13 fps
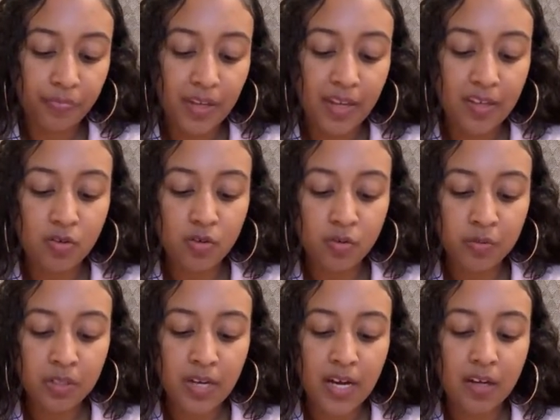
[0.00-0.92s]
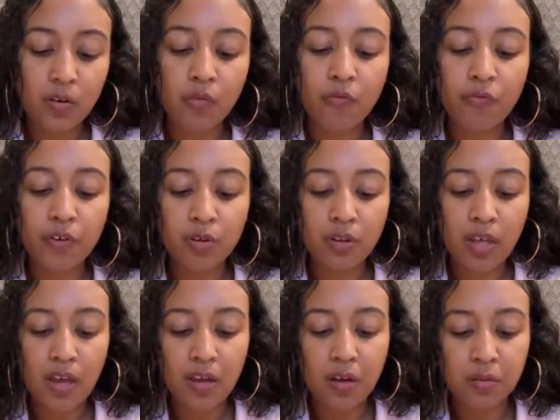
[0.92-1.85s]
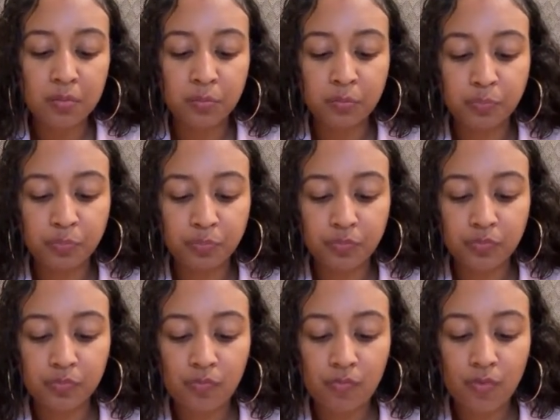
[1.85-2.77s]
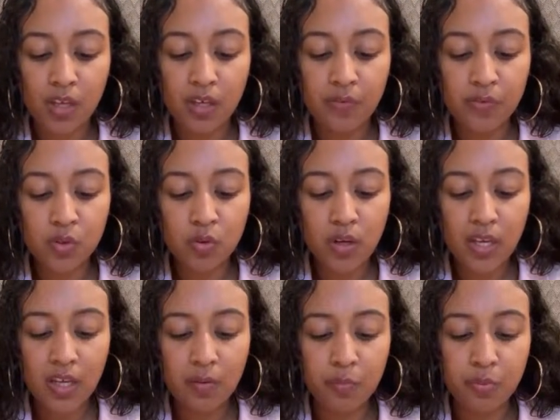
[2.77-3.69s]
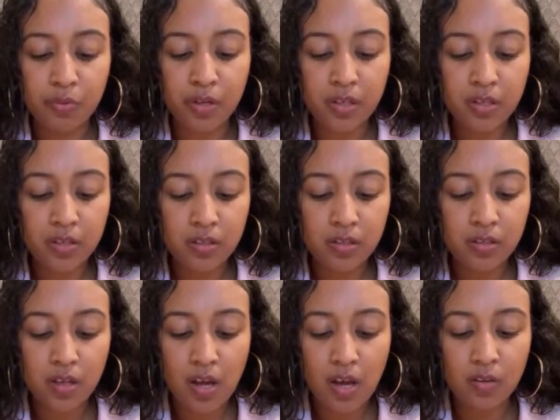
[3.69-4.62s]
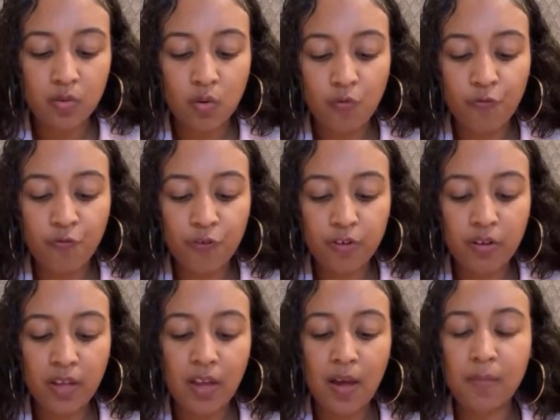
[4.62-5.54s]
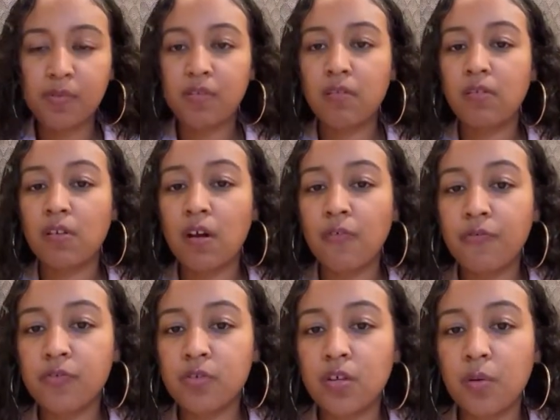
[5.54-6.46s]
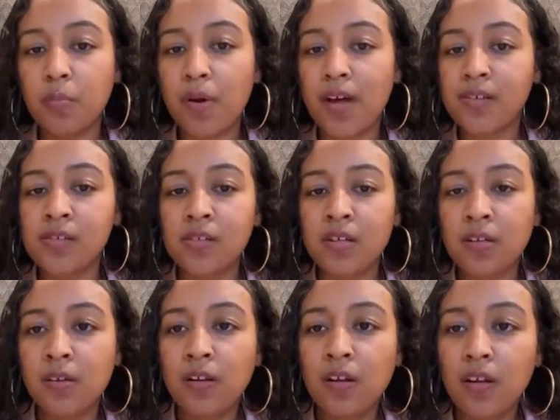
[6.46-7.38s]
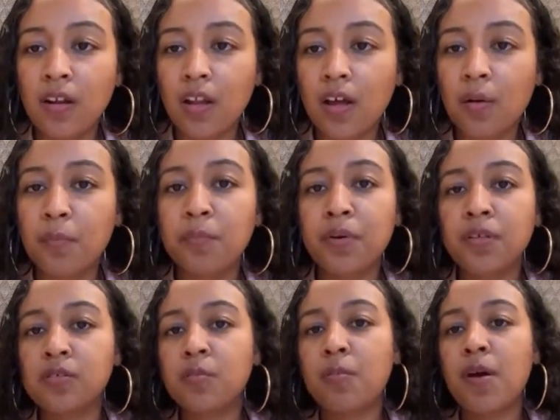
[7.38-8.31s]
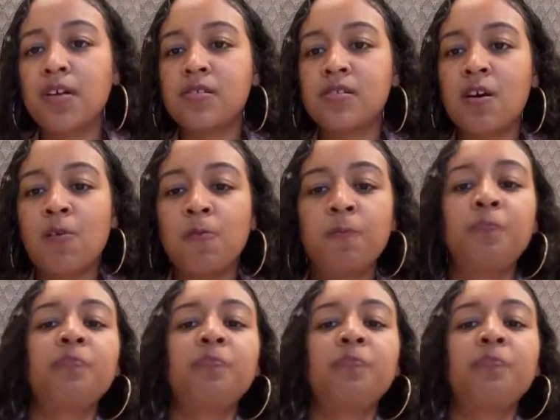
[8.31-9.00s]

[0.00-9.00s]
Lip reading: And you know what? I don't feel like, even though I eat bread, I don't feel like I'm stuffed to capacity, like I'm about to pass out.